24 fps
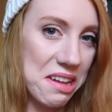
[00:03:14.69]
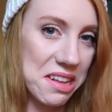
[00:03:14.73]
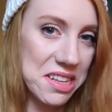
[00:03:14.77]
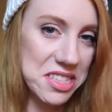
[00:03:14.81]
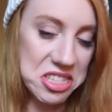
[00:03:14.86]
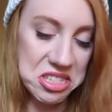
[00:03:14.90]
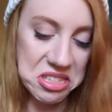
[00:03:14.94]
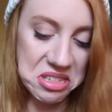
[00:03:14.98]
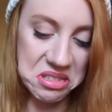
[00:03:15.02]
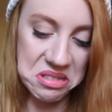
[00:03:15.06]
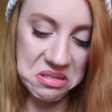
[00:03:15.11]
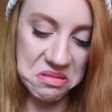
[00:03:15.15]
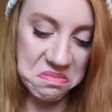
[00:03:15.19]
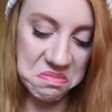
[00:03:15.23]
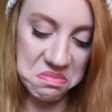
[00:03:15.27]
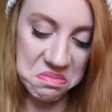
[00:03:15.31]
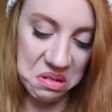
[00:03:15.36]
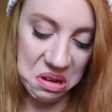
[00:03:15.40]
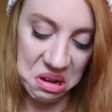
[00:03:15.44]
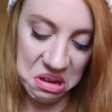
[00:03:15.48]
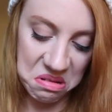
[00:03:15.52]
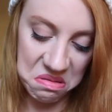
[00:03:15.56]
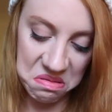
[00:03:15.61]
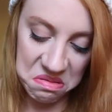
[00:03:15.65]
That's just
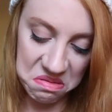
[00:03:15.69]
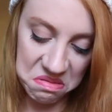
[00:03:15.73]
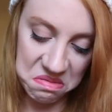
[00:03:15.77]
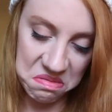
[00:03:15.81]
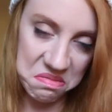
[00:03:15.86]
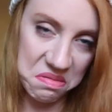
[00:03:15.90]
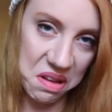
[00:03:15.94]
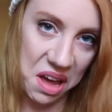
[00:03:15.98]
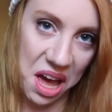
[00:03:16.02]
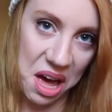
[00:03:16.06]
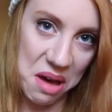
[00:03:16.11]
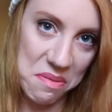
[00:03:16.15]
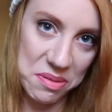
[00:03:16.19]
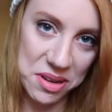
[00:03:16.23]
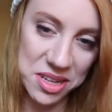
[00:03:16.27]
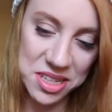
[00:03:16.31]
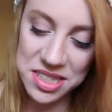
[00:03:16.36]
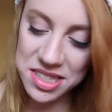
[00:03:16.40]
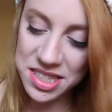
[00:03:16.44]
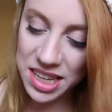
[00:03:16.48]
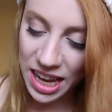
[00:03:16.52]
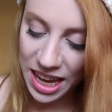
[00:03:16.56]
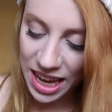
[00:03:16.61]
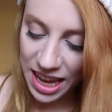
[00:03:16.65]
what
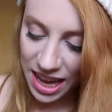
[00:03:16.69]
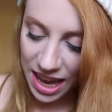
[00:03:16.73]
happens